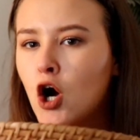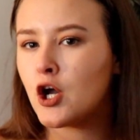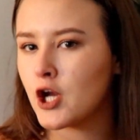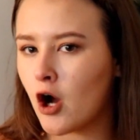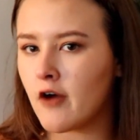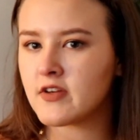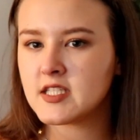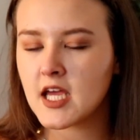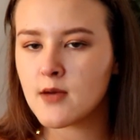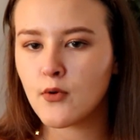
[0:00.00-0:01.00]
on a
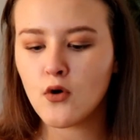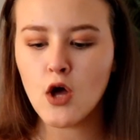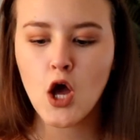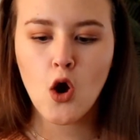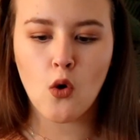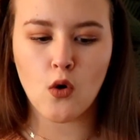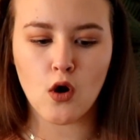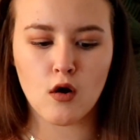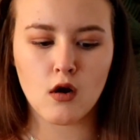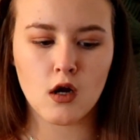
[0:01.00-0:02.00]
coffee table
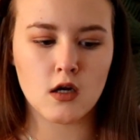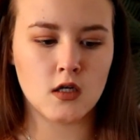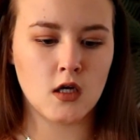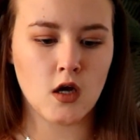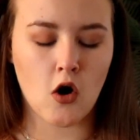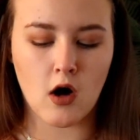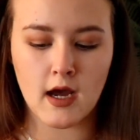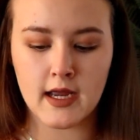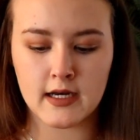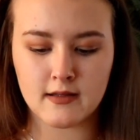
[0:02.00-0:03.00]
or
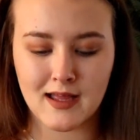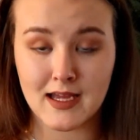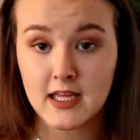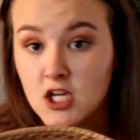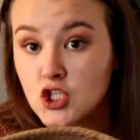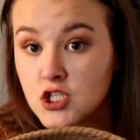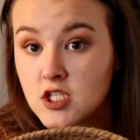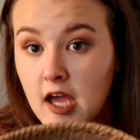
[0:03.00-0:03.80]
on like a kitchen